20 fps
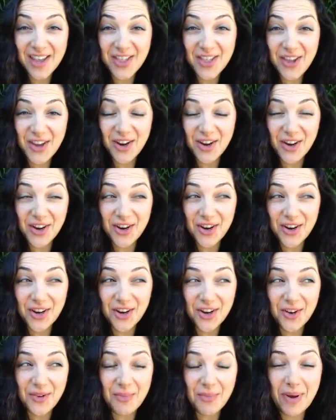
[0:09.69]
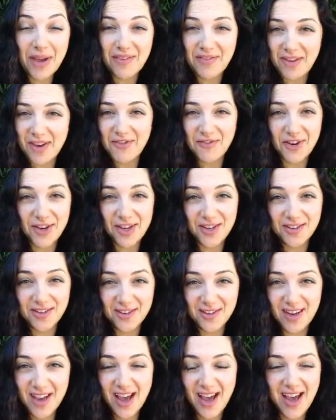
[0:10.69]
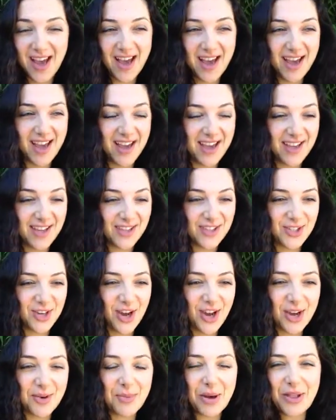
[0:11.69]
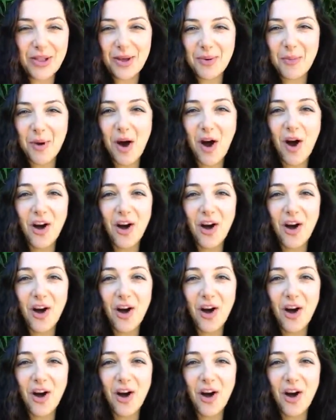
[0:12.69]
They're my favorite. I talk about them